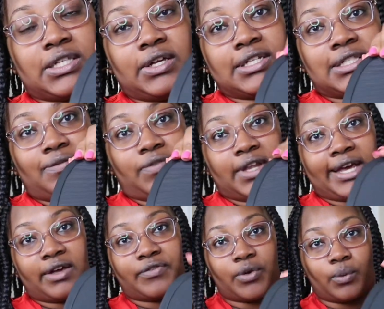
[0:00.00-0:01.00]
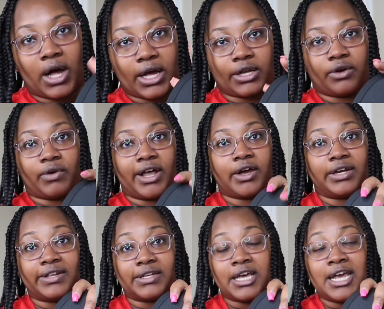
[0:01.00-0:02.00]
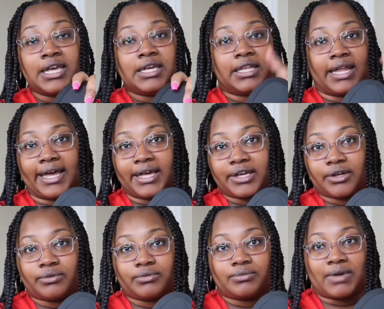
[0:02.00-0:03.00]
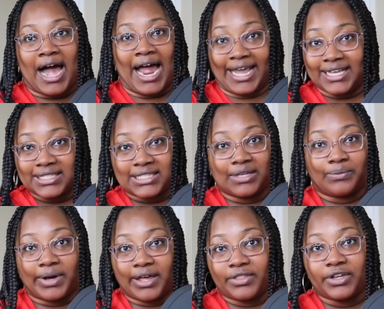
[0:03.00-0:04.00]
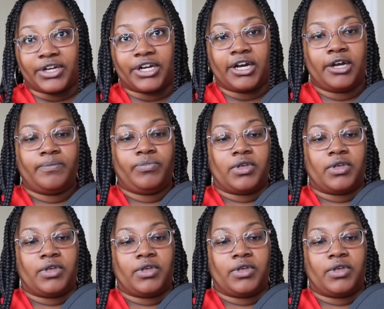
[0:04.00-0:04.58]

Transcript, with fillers: So it doesn't feel like if you're walking around in like icy weather,